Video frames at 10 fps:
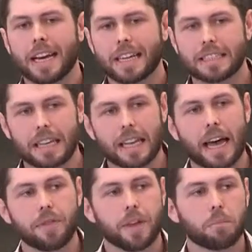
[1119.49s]
is
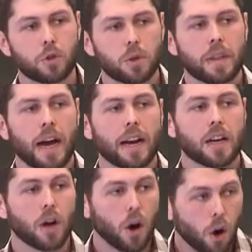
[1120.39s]
let them do that
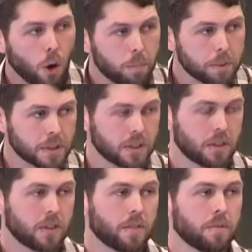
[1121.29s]
in hopes